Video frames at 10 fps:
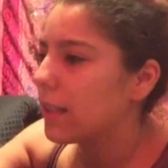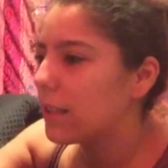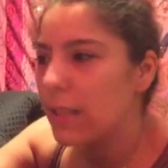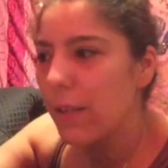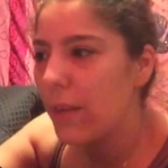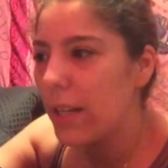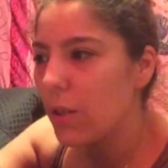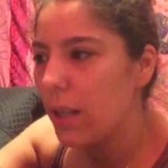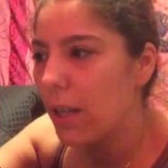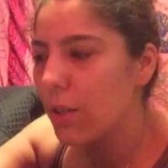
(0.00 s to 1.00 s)
the sensitivity
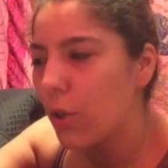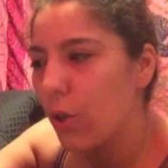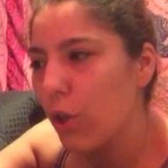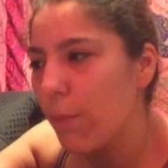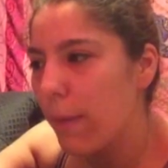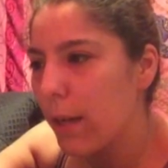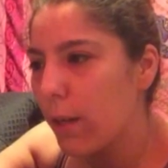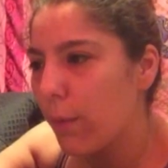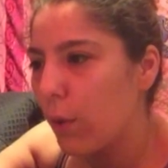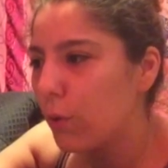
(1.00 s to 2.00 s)
to the internal
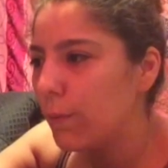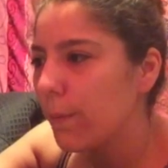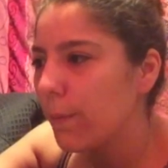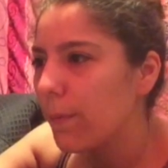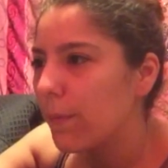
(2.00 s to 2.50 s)
microphone.